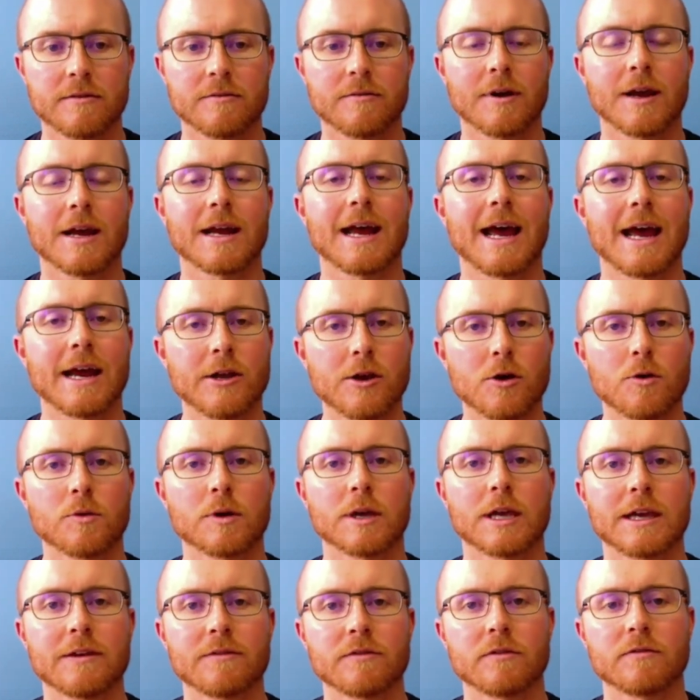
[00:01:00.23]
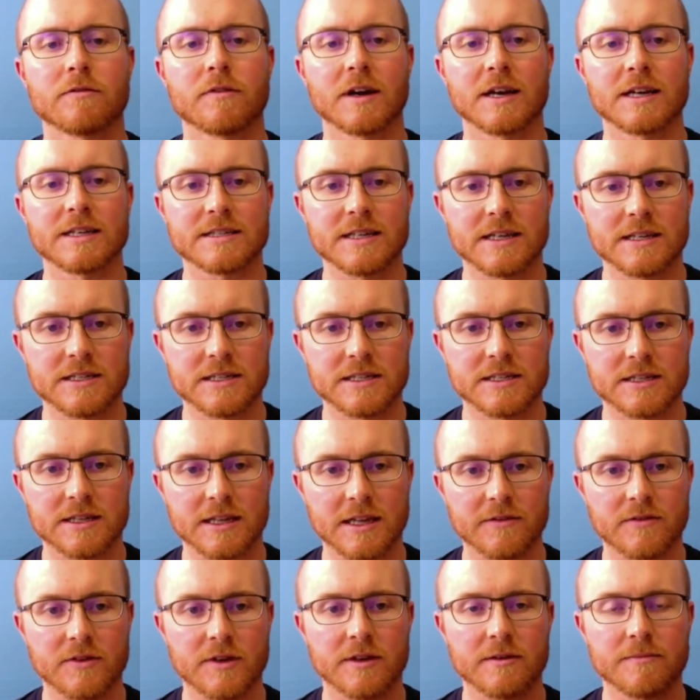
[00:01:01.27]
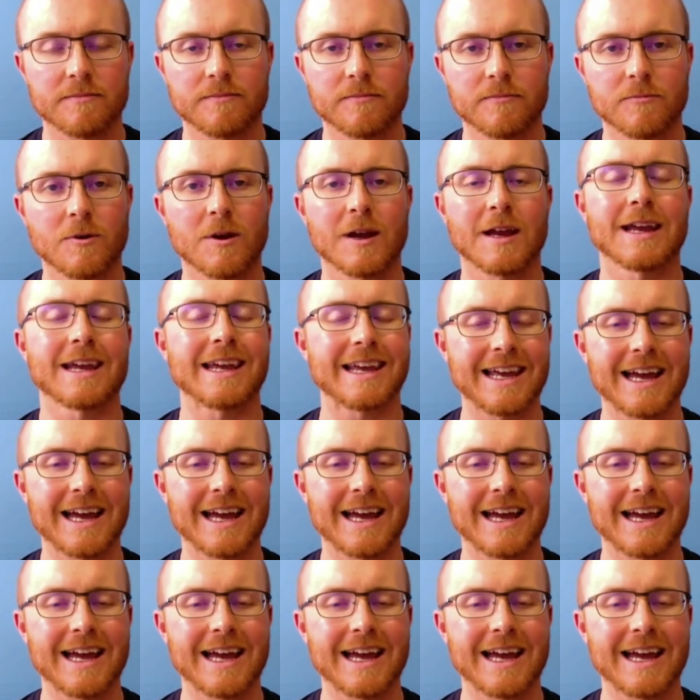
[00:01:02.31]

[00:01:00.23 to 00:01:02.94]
Right? I don't give advice, I just live it. Right?